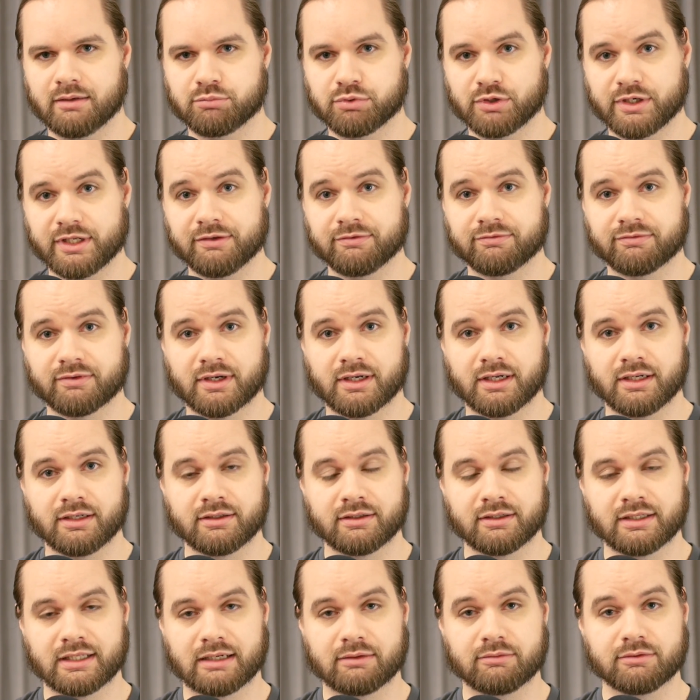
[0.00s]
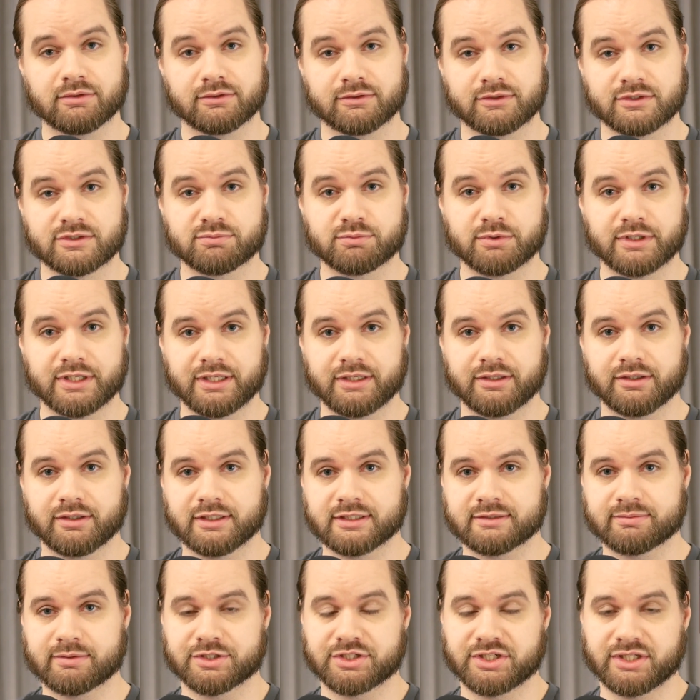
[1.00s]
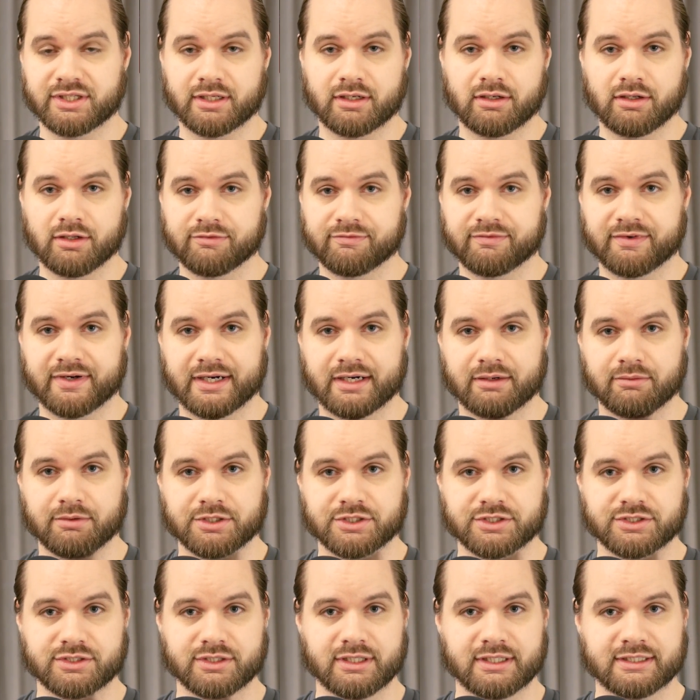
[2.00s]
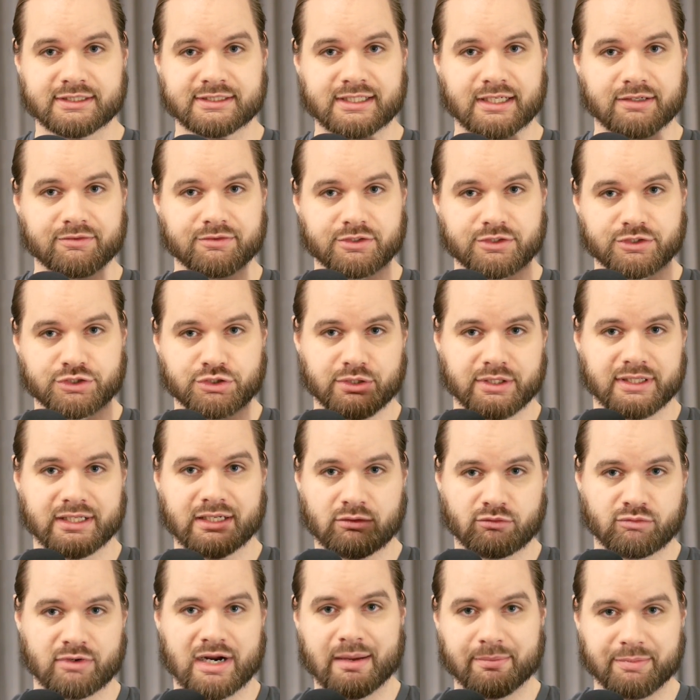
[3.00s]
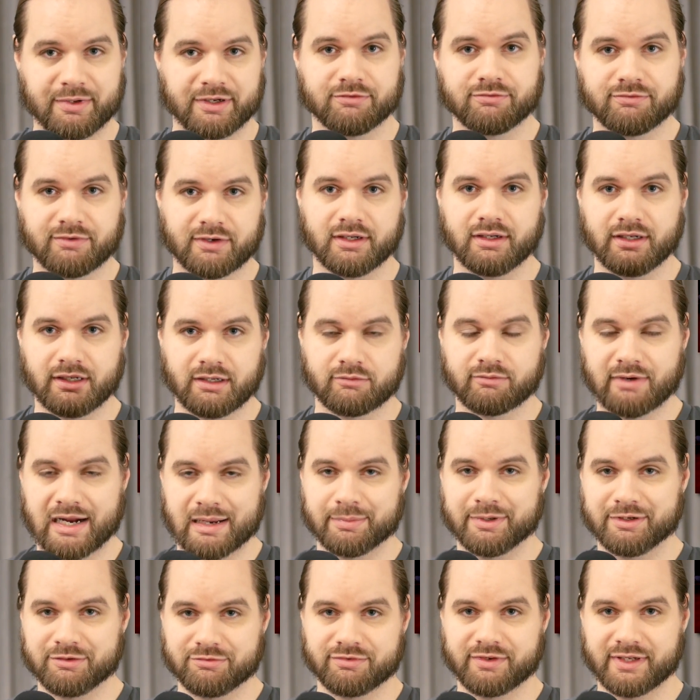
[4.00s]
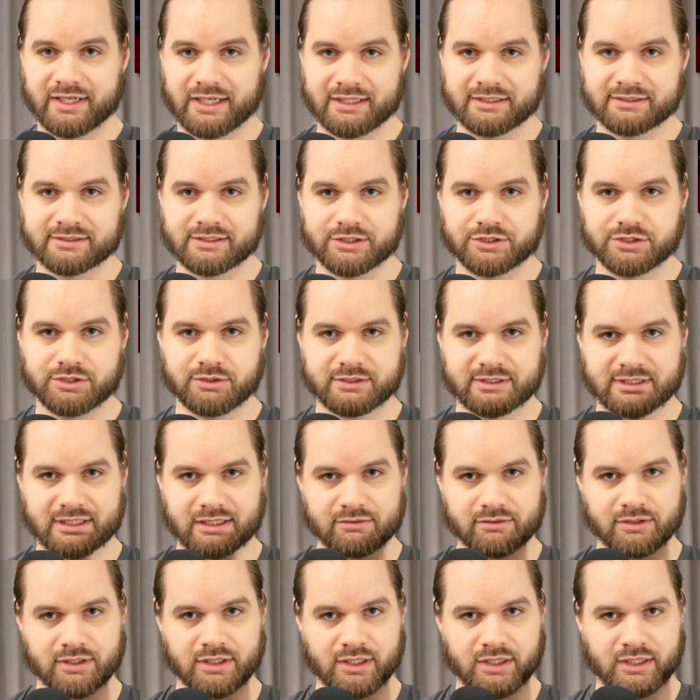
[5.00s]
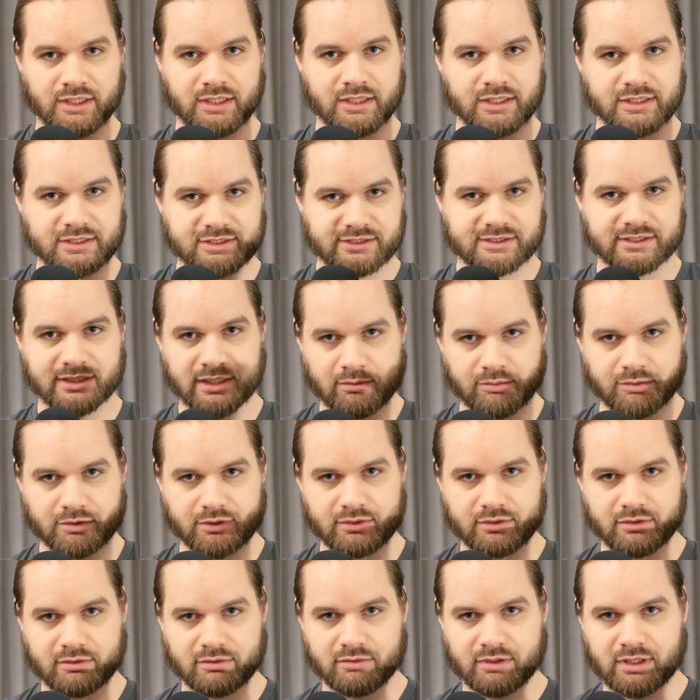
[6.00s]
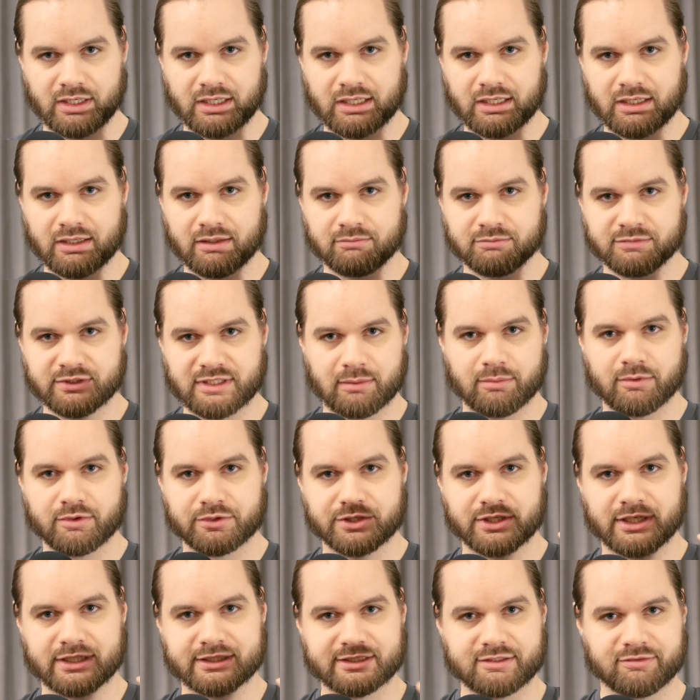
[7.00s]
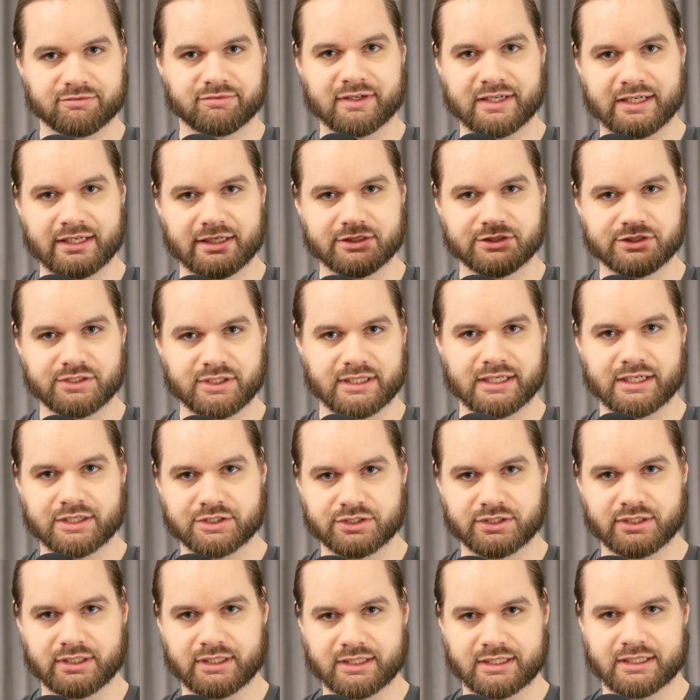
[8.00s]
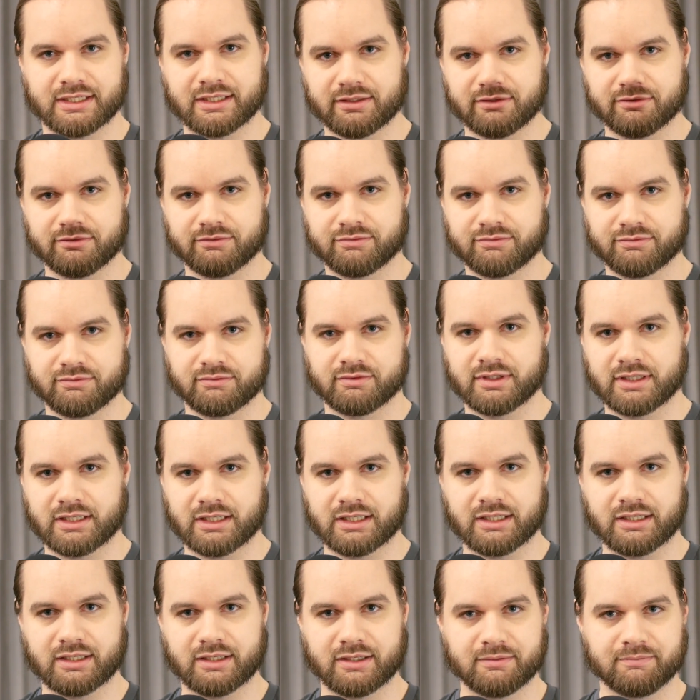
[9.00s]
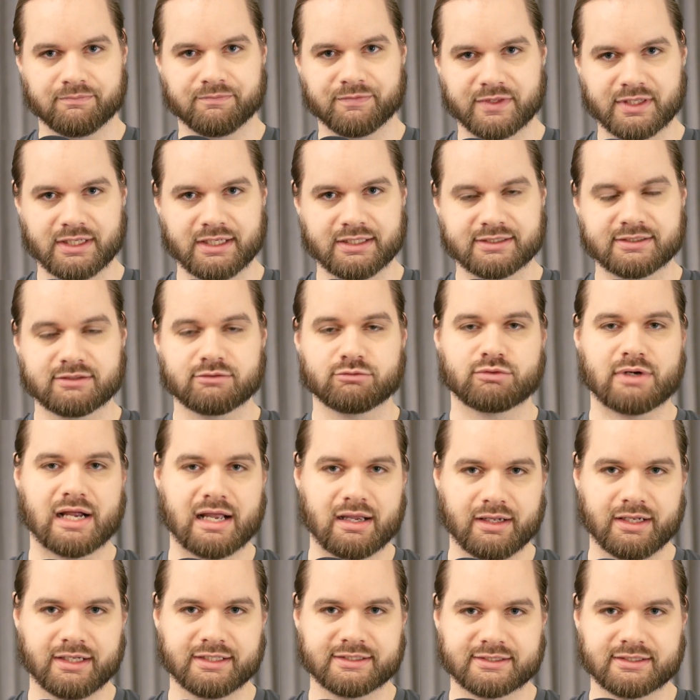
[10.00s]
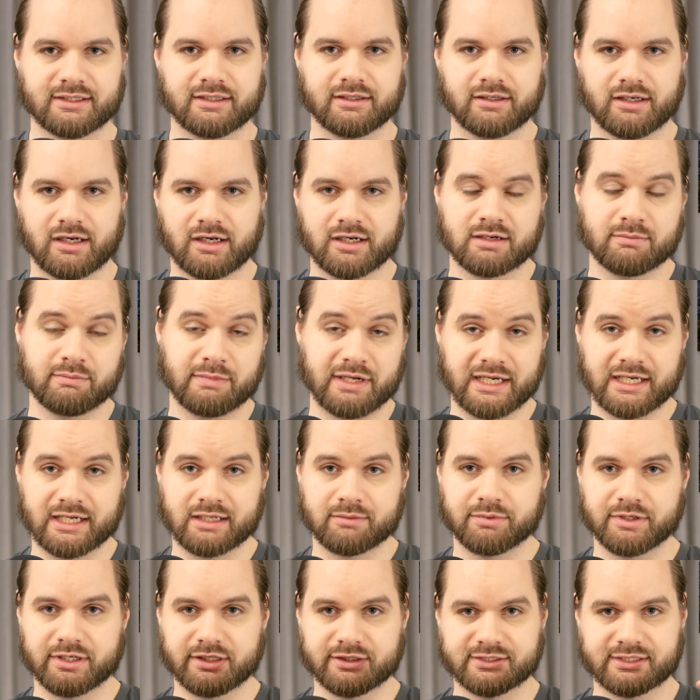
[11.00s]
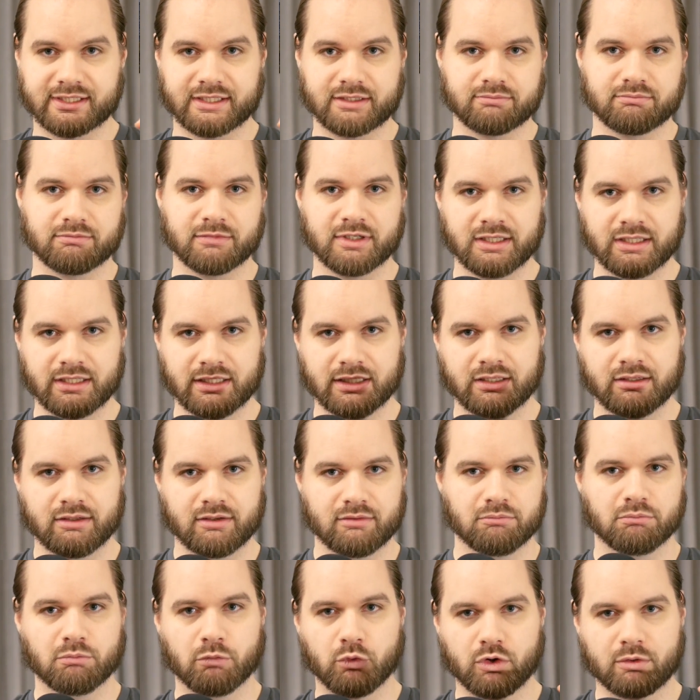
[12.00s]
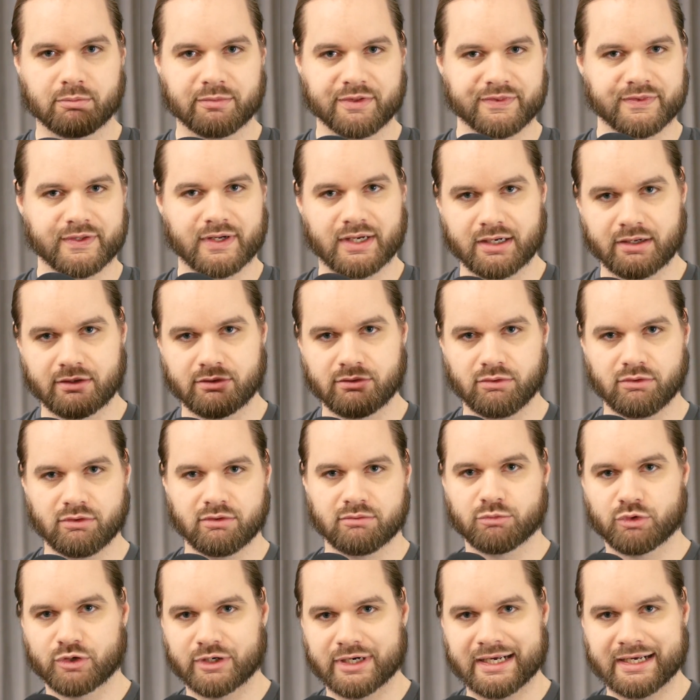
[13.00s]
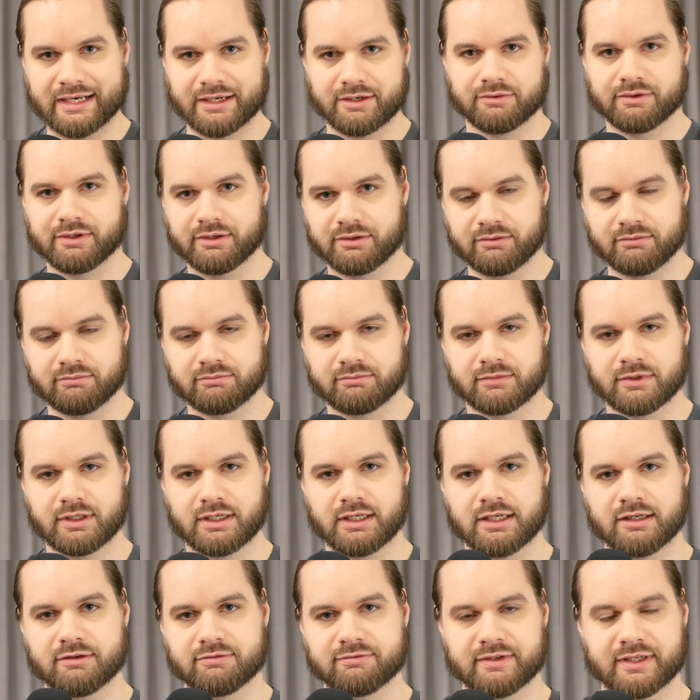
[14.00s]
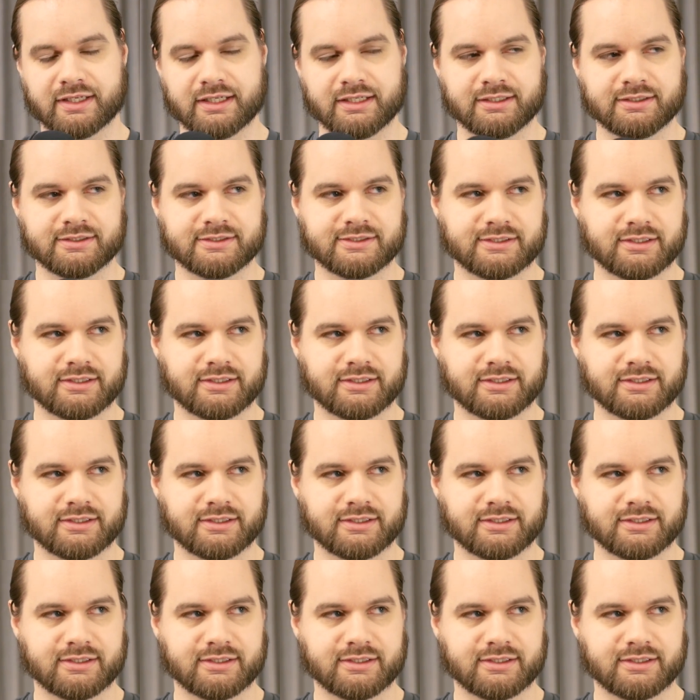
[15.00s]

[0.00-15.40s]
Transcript: Pretty fun. That one was pretty good, especially the alt fire, which instead of shooting at rapid fangs, it shoots out slower double shots of fangs. So you can actually kind of it's a automatic, but it's like more methodical and more accurate thing.